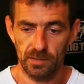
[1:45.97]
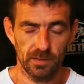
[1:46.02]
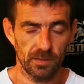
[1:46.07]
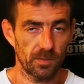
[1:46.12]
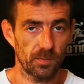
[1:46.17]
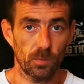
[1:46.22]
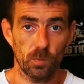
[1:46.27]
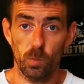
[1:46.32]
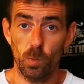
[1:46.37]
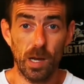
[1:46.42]

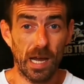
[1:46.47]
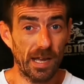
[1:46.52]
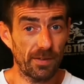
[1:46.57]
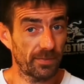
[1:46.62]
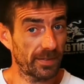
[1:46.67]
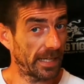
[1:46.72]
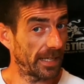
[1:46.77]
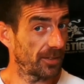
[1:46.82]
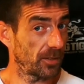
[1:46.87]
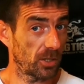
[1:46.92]
And my
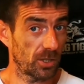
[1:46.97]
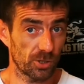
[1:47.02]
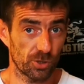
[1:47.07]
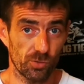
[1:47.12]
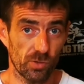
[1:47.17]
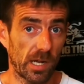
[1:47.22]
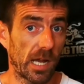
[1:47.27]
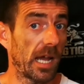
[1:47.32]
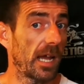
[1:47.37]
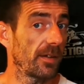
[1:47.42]
wife cannot
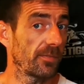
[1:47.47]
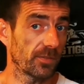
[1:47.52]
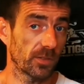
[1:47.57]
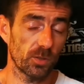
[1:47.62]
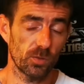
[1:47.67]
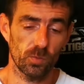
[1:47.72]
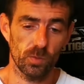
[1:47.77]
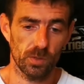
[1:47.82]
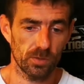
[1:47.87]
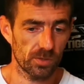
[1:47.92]
drive,
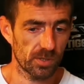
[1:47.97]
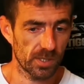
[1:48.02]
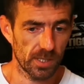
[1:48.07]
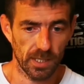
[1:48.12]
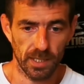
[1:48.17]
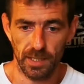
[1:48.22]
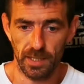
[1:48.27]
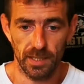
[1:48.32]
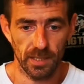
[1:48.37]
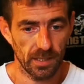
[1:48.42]
you will
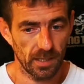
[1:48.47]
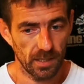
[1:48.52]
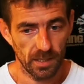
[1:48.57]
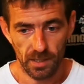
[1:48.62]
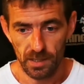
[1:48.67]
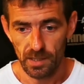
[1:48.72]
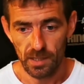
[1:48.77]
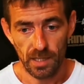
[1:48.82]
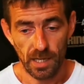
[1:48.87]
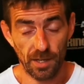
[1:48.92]
see.
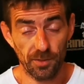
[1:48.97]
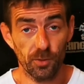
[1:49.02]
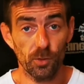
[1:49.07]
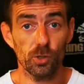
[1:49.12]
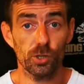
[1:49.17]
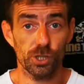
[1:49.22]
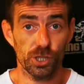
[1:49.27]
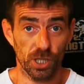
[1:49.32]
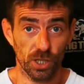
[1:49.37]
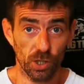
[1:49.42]
I
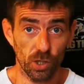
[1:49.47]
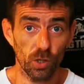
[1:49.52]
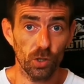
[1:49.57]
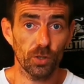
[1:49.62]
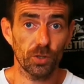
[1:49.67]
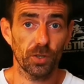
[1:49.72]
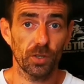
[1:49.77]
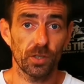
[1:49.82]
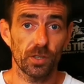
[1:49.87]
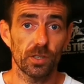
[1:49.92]
thought she
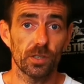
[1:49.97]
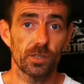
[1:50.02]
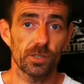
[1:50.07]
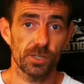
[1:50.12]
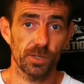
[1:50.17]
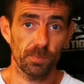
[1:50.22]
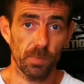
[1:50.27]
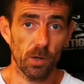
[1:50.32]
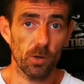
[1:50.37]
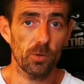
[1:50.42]
could.
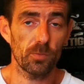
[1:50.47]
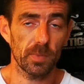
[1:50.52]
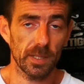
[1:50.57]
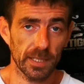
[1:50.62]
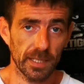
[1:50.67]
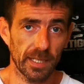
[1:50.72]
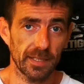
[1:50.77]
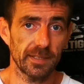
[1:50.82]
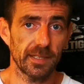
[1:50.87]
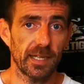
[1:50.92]
She borrowed my
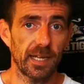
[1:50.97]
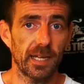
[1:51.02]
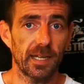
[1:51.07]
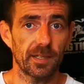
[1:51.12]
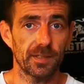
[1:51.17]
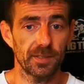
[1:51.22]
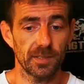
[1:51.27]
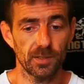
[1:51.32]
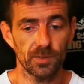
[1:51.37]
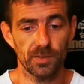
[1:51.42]

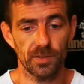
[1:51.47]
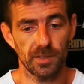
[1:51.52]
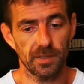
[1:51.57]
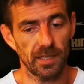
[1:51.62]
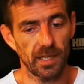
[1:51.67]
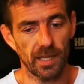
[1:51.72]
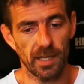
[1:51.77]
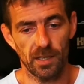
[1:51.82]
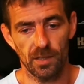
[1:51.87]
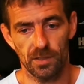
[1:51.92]
Gladiator the other
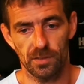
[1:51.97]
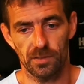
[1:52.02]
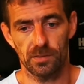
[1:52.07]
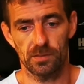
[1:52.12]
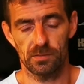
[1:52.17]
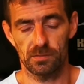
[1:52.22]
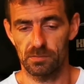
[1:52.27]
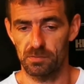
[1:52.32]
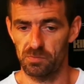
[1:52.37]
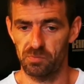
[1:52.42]
day and
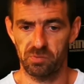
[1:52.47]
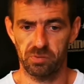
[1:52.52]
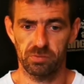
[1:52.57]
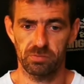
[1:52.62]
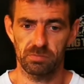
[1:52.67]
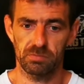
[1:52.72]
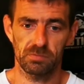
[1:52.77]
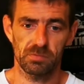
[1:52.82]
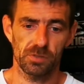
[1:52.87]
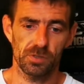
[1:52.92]

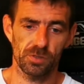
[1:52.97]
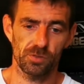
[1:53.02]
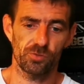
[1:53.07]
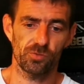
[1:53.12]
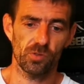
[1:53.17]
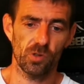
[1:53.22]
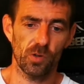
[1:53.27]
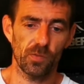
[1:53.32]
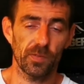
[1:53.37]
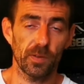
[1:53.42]
she
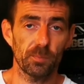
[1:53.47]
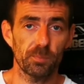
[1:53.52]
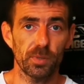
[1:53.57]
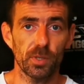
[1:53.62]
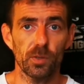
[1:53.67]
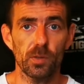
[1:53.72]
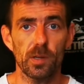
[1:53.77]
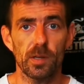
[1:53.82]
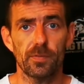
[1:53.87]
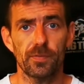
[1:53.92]
drove it
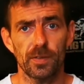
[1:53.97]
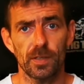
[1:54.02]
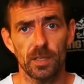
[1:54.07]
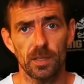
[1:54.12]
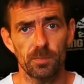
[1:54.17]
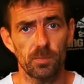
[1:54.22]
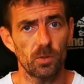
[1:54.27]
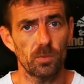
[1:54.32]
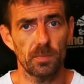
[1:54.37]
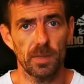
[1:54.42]

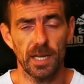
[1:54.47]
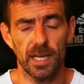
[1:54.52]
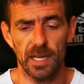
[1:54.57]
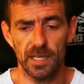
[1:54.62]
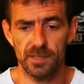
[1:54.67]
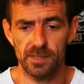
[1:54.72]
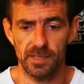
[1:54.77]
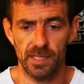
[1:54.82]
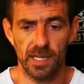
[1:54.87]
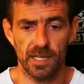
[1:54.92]
beautifully, but my
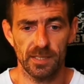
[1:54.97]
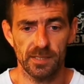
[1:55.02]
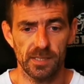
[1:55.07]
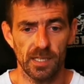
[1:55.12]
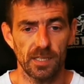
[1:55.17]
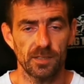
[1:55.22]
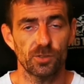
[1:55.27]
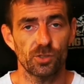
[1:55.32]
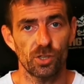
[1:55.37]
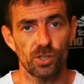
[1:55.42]
RC
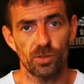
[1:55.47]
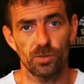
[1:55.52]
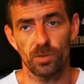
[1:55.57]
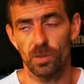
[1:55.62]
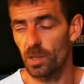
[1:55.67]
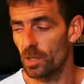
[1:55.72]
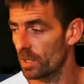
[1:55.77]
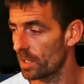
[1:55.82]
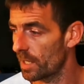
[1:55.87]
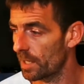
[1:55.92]
X10
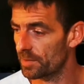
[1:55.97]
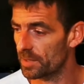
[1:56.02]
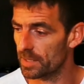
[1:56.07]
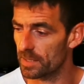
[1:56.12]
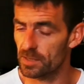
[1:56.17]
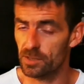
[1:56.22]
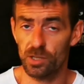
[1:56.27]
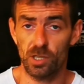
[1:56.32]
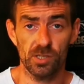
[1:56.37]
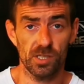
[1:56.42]
I think
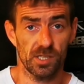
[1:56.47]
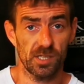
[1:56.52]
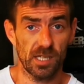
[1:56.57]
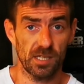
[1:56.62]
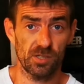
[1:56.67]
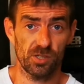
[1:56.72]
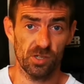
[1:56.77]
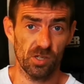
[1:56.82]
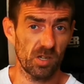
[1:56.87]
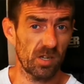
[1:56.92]
it's because it
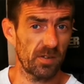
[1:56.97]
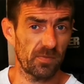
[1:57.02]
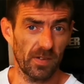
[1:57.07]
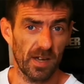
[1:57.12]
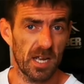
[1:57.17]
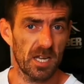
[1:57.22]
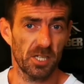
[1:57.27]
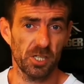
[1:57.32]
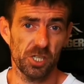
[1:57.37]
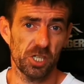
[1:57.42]
says
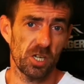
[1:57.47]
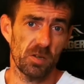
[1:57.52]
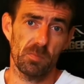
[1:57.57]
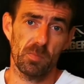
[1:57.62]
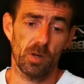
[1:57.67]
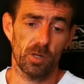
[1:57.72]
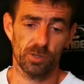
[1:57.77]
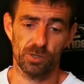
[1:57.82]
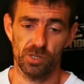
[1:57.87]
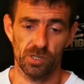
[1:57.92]
certified
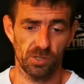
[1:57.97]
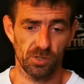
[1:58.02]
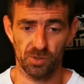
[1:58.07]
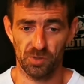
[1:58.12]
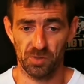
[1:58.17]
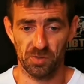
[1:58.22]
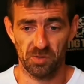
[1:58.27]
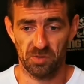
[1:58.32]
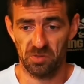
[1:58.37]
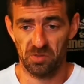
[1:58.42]
shitbox, she
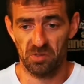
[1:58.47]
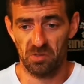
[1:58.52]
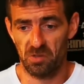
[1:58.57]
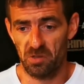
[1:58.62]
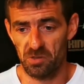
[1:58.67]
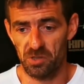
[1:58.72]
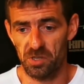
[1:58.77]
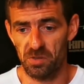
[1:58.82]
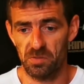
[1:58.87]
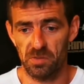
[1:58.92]
just
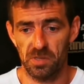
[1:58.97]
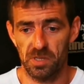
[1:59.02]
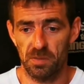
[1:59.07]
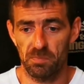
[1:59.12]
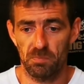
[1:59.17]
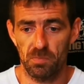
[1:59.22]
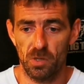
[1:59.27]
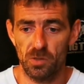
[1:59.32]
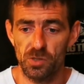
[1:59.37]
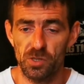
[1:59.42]
thought she was
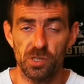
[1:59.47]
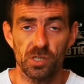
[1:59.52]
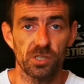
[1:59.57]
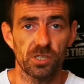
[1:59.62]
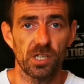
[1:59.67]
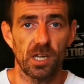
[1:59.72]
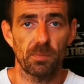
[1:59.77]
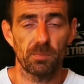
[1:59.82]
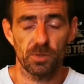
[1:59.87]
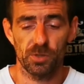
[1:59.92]
in Monster
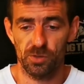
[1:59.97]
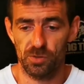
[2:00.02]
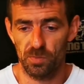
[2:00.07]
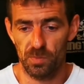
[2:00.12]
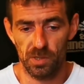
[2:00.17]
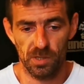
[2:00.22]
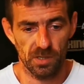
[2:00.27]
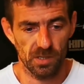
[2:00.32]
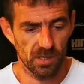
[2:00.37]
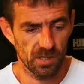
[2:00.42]
Jam or
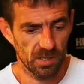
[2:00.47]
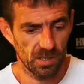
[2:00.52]
something.